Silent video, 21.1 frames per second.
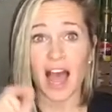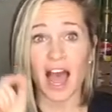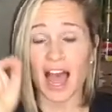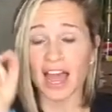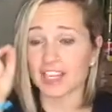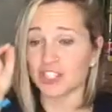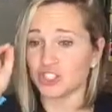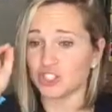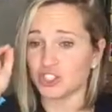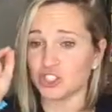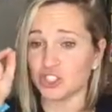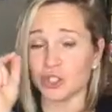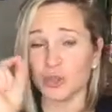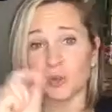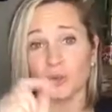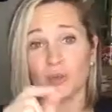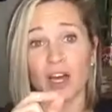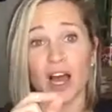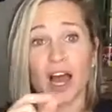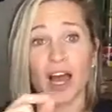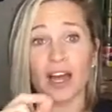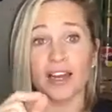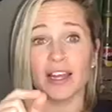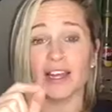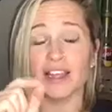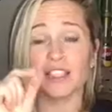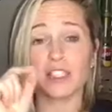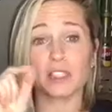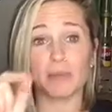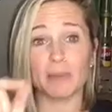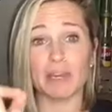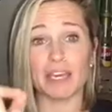I do not
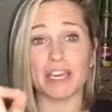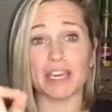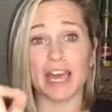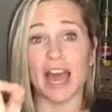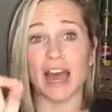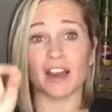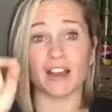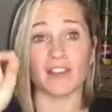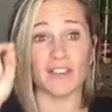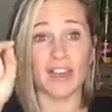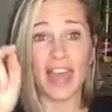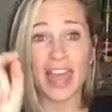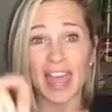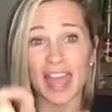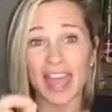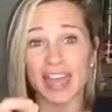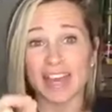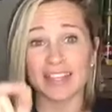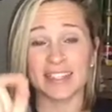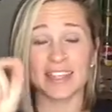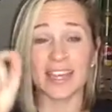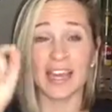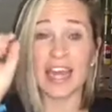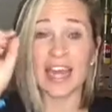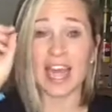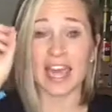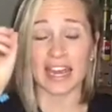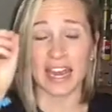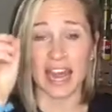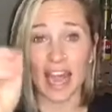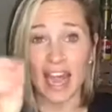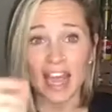speak out of hate
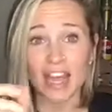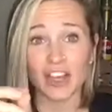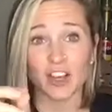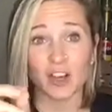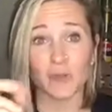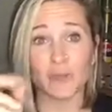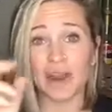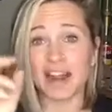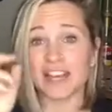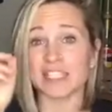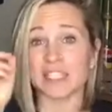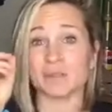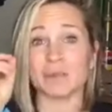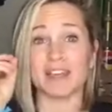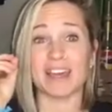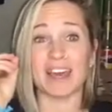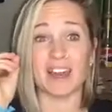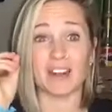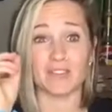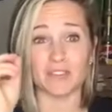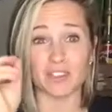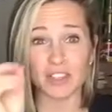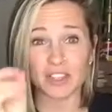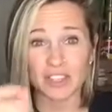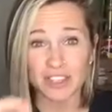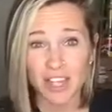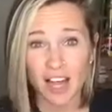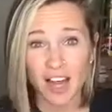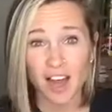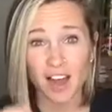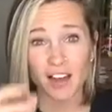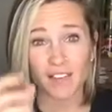and anger, but I speak out of
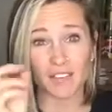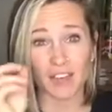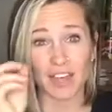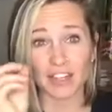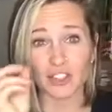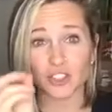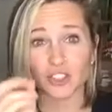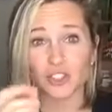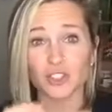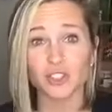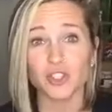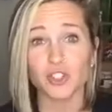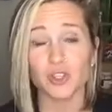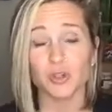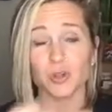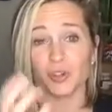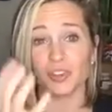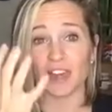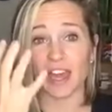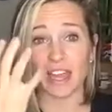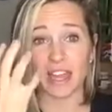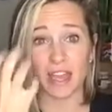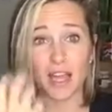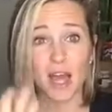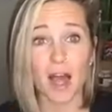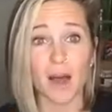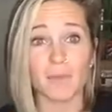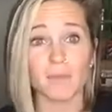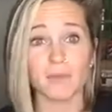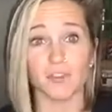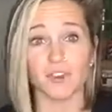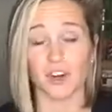love and truth and
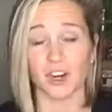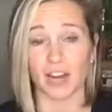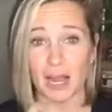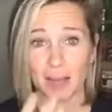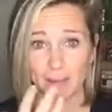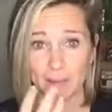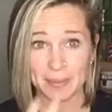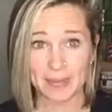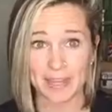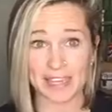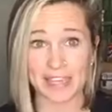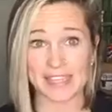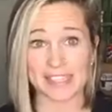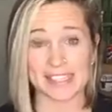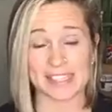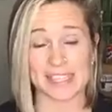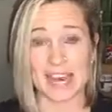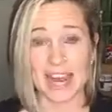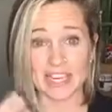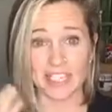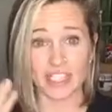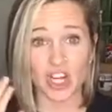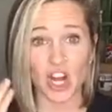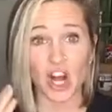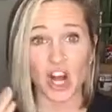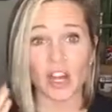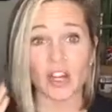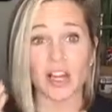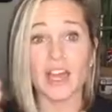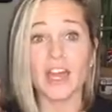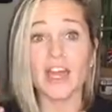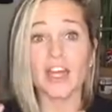comfort and peace. And I
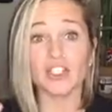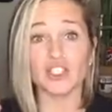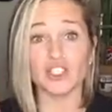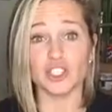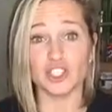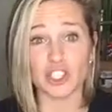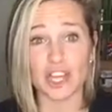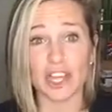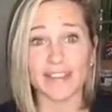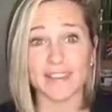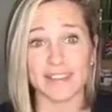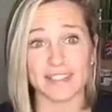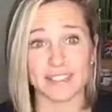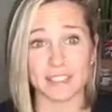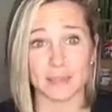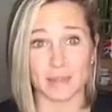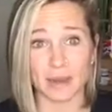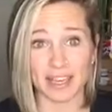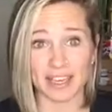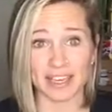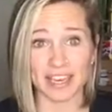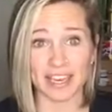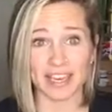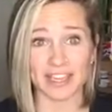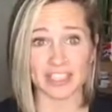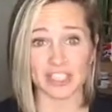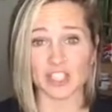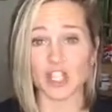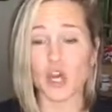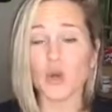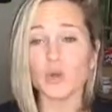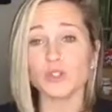talk gently to my
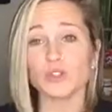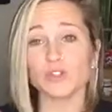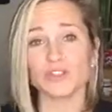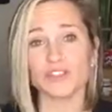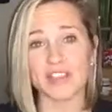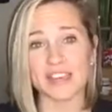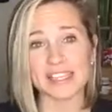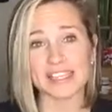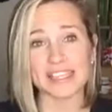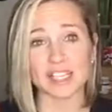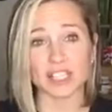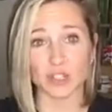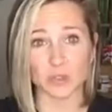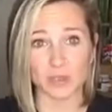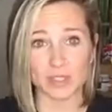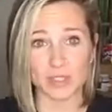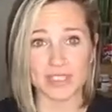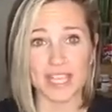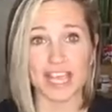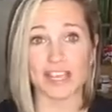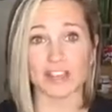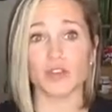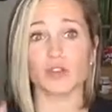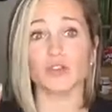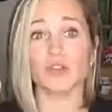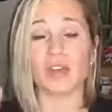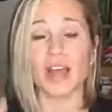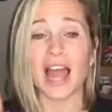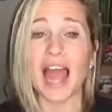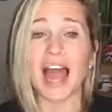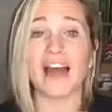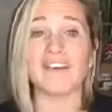kids. Those are things that you say. Those
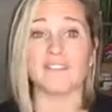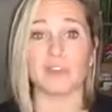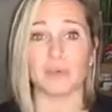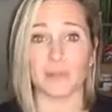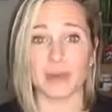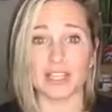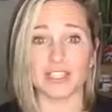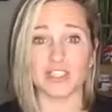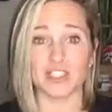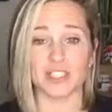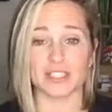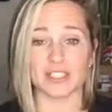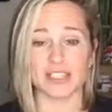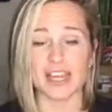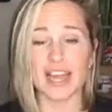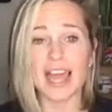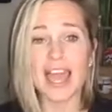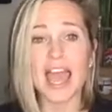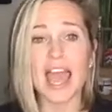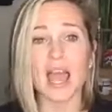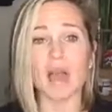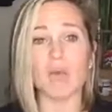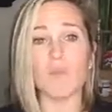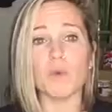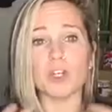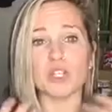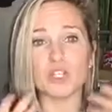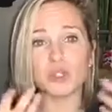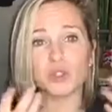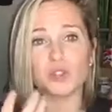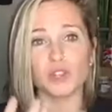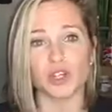are affirmations. And
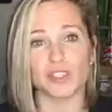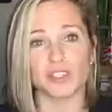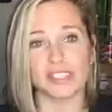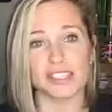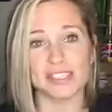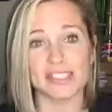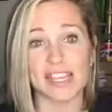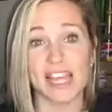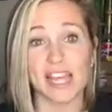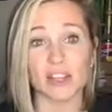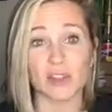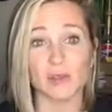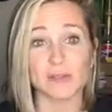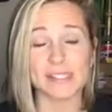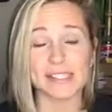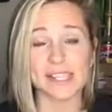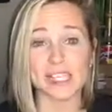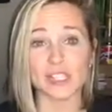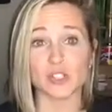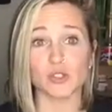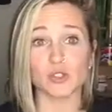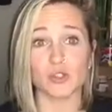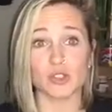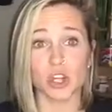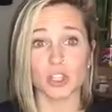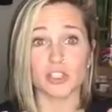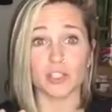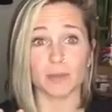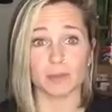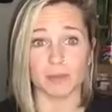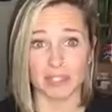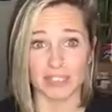when you start to say those things, you
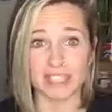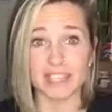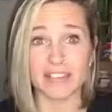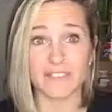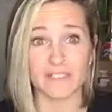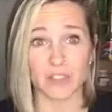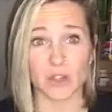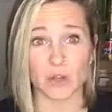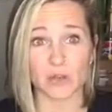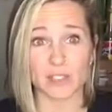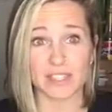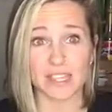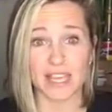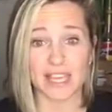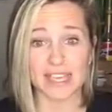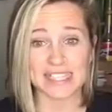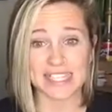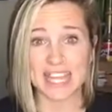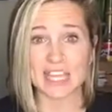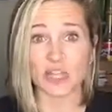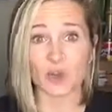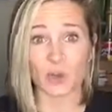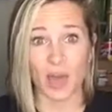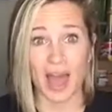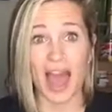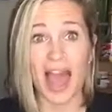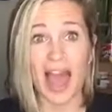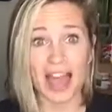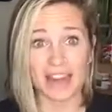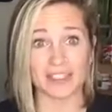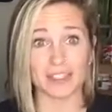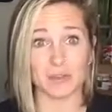start to believe those things and you
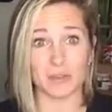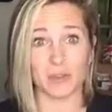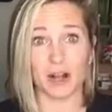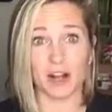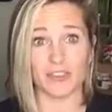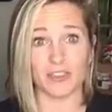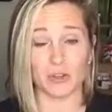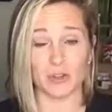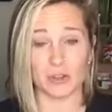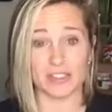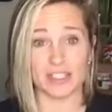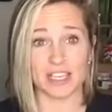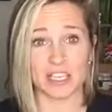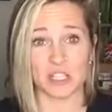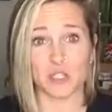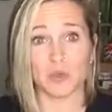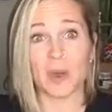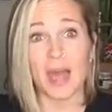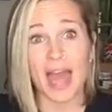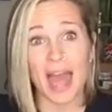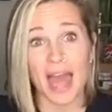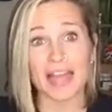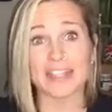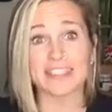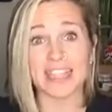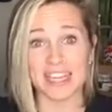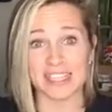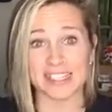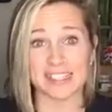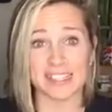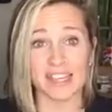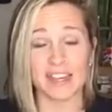act upon those things. You act
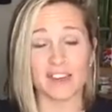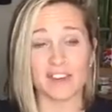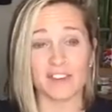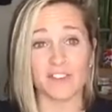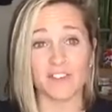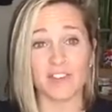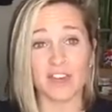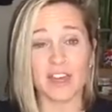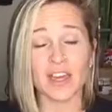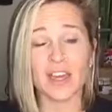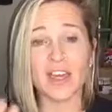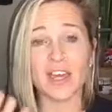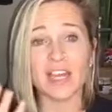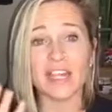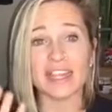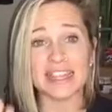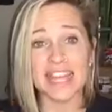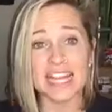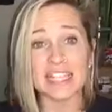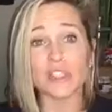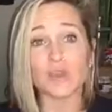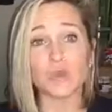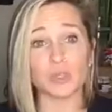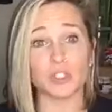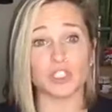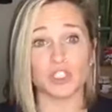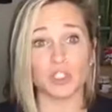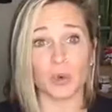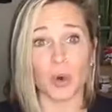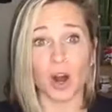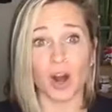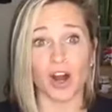as if that's
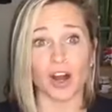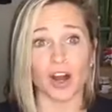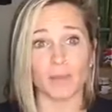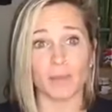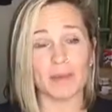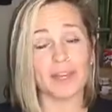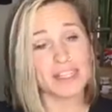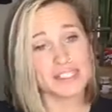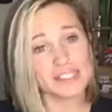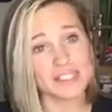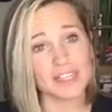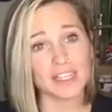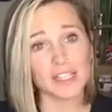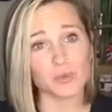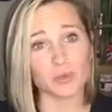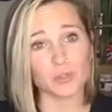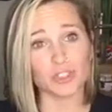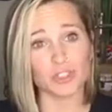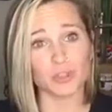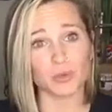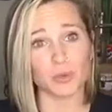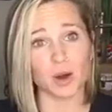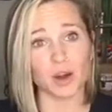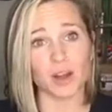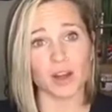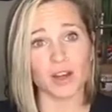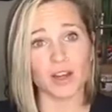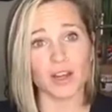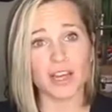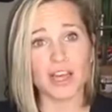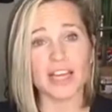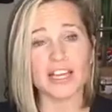what you are, because it is what you
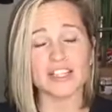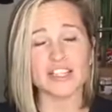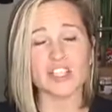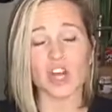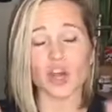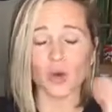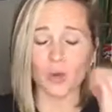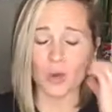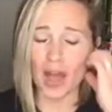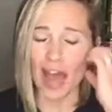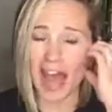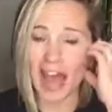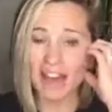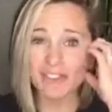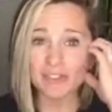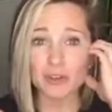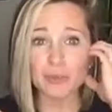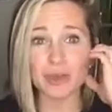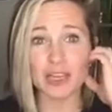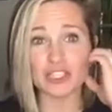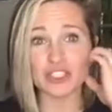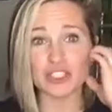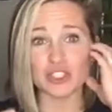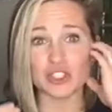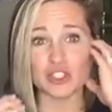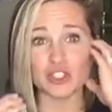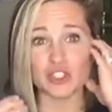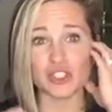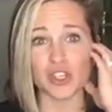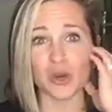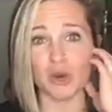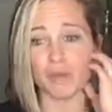are. So affirmations
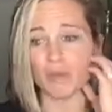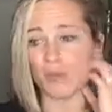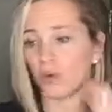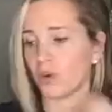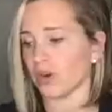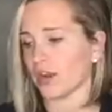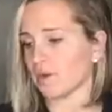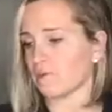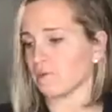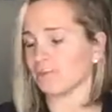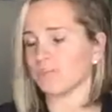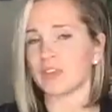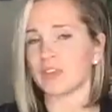are so important.